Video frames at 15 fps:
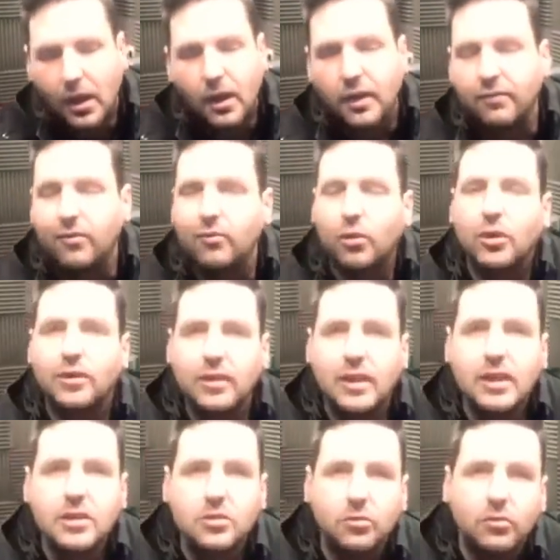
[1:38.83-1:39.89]
If you've got a
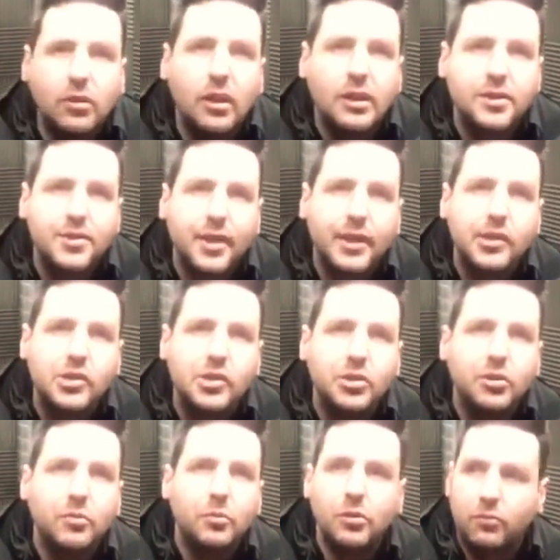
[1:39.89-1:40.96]
diesel, stage
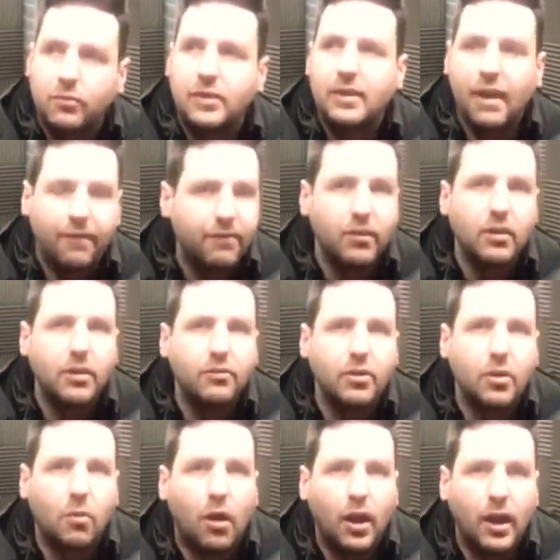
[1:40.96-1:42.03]
2 would definitely
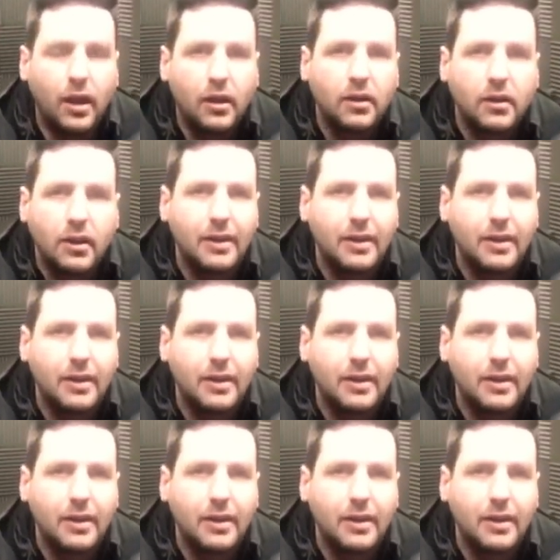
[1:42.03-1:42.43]
require